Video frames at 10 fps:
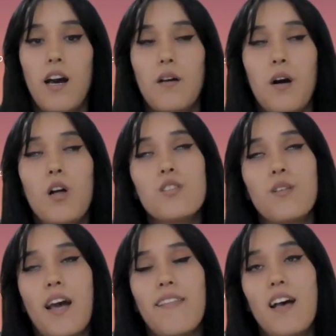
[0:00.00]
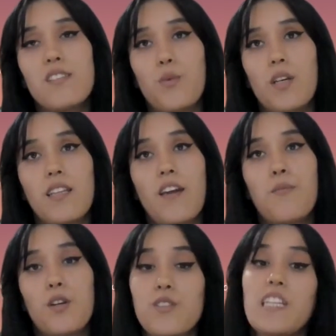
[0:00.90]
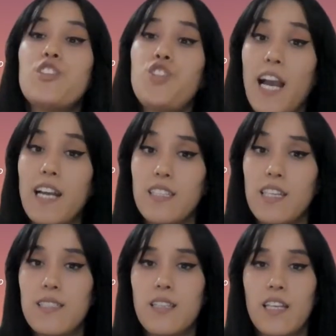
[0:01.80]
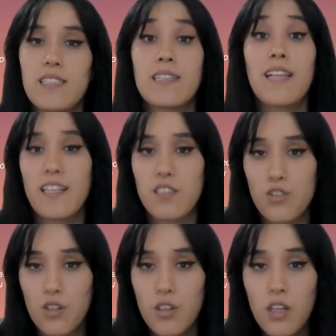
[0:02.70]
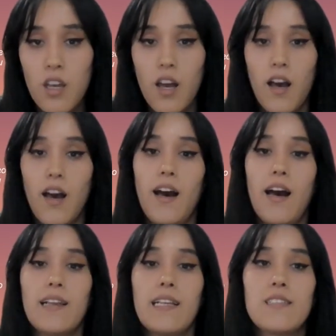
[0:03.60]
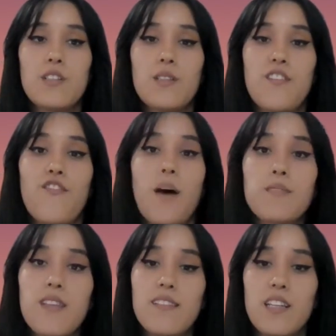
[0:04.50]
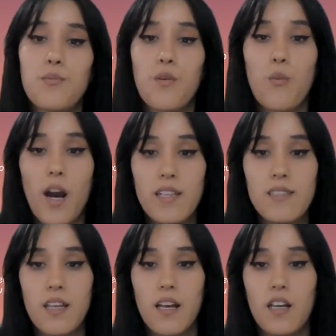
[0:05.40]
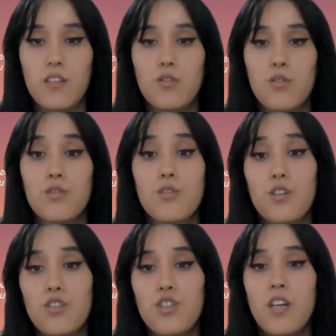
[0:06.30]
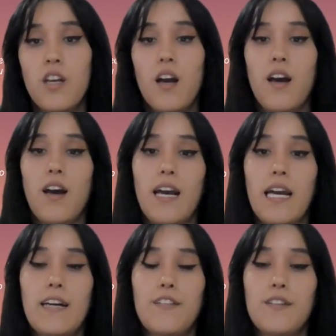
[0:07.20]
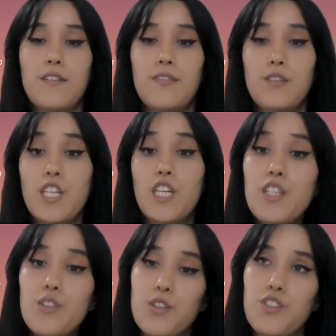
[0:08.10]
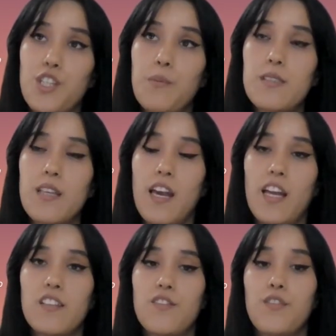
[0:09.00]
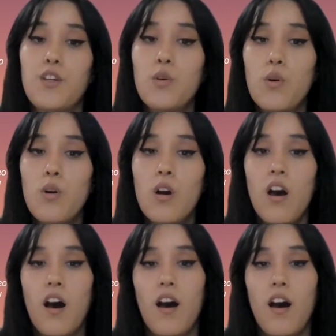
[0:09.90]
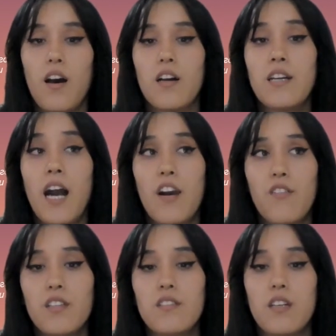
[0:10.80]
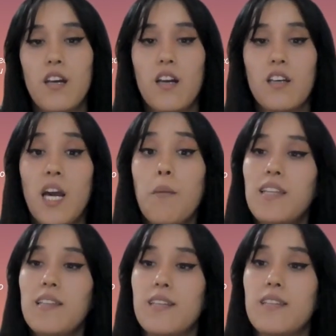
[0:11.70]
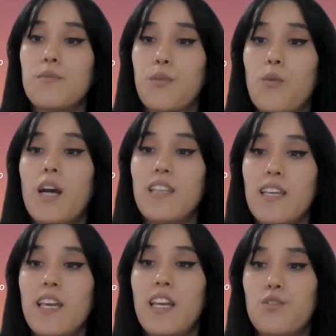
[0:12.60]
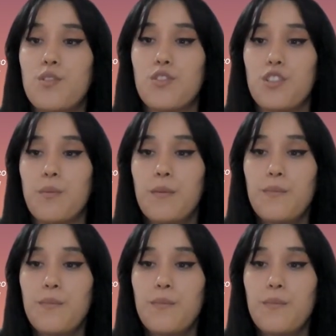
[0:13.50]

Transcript: Also, another one that I personally checked is Glassdoor. Glassdoor is a website that provides to search for internships and review current companies that's providing internship.